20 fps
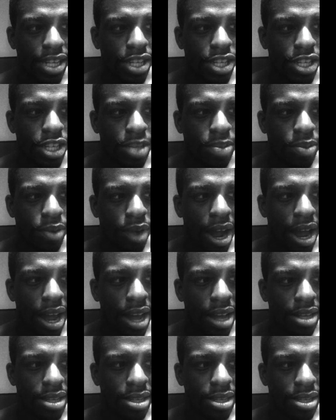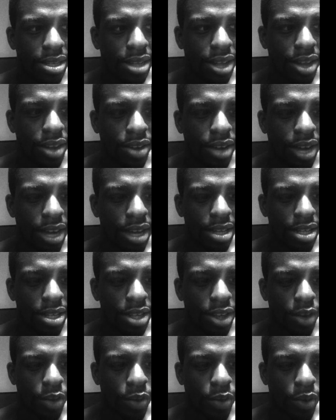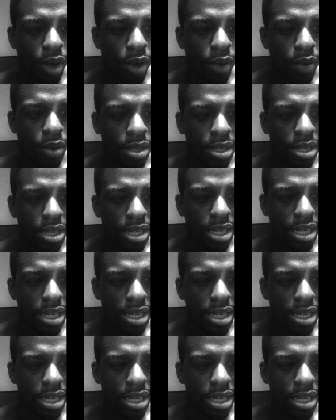She's surprised. Okay, so where was he?